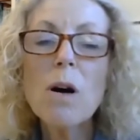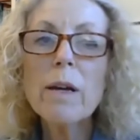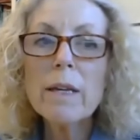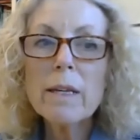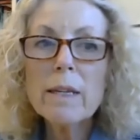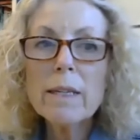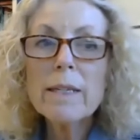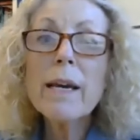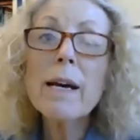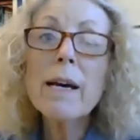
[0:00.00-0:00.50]

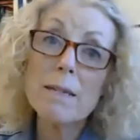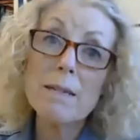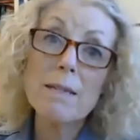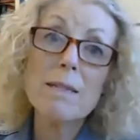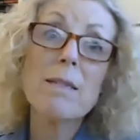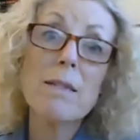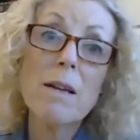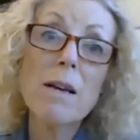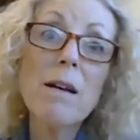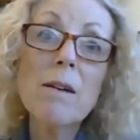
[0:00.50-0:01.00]

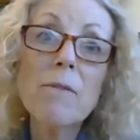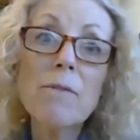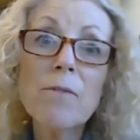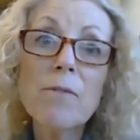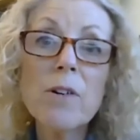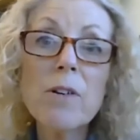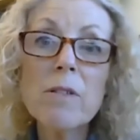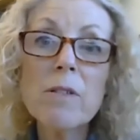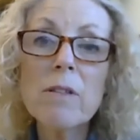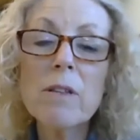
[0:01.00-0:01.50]
Yes.
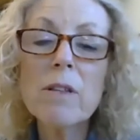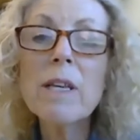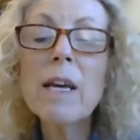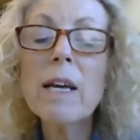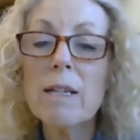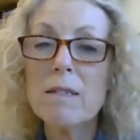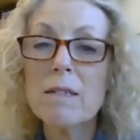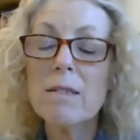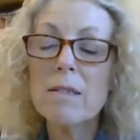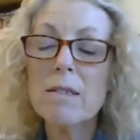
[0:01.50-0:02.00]

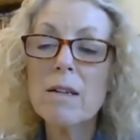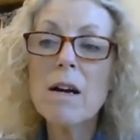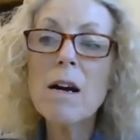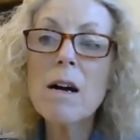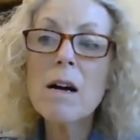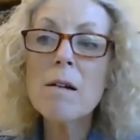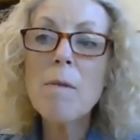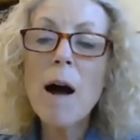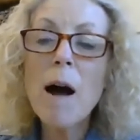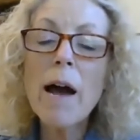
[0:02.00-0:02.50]

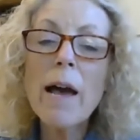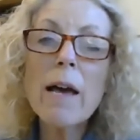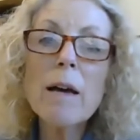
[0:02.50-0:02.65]
I